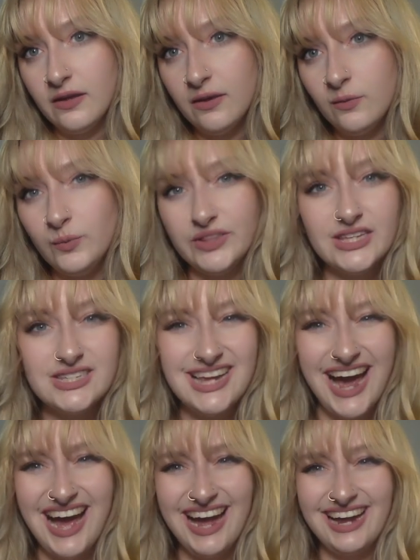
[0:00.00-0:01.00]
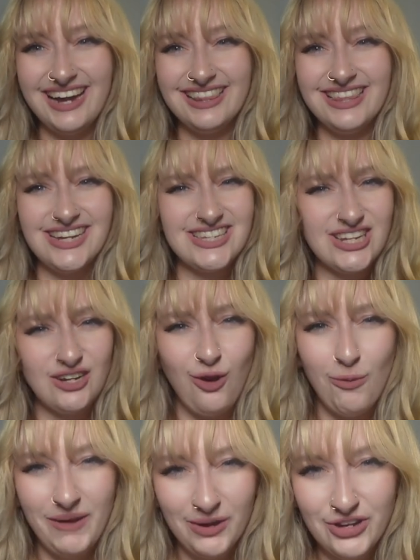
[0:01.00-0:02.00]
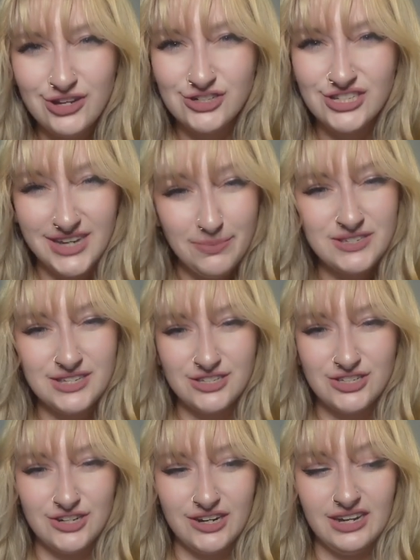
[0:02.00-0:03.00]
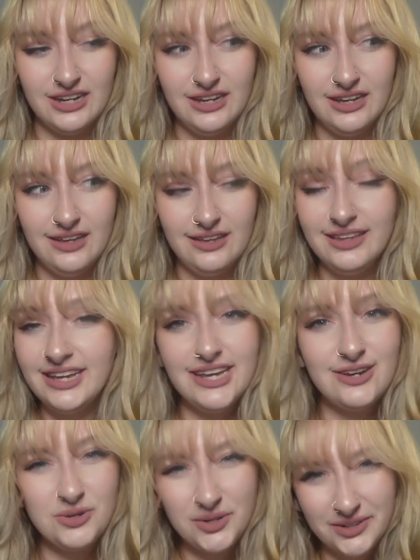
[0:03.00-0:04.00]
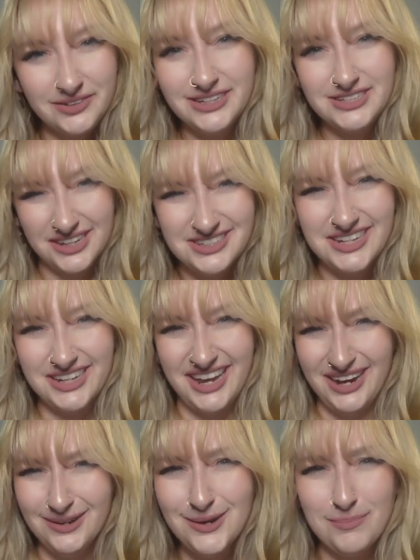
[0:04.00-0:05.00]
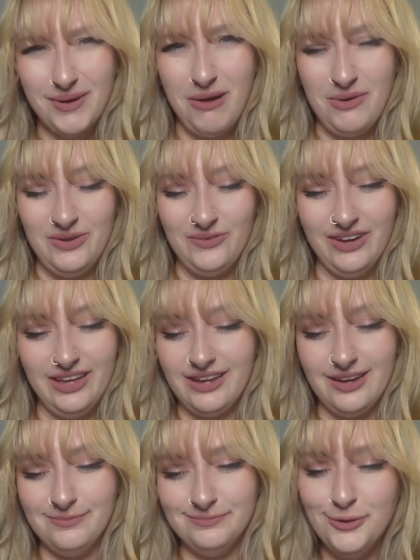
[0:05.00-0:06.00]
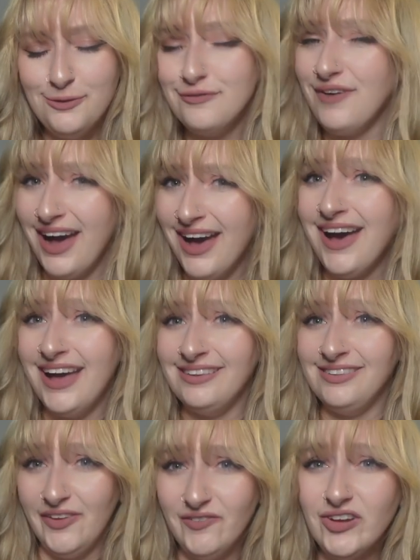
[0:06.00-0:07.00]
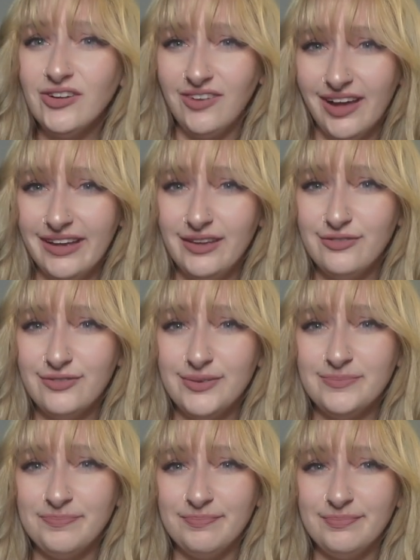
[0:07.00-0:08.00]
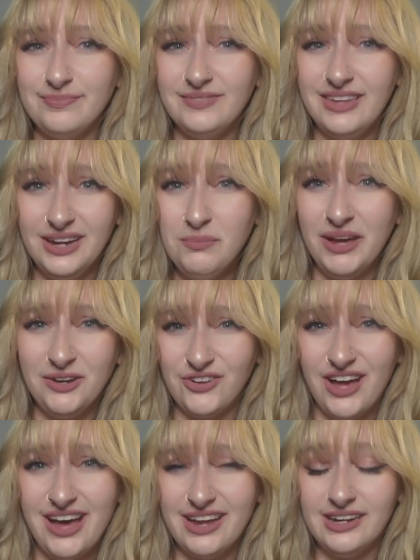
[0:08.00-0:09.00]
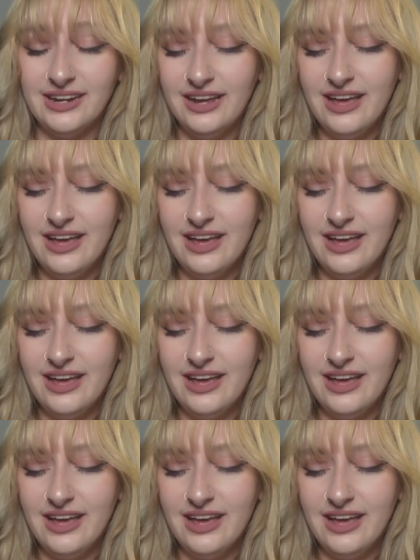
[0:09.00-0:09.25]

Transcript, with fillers: with this guy that is gonna go marry your stepsister. Like, he clearly doesn't care about you. Like, move on, live your life, get a better guy.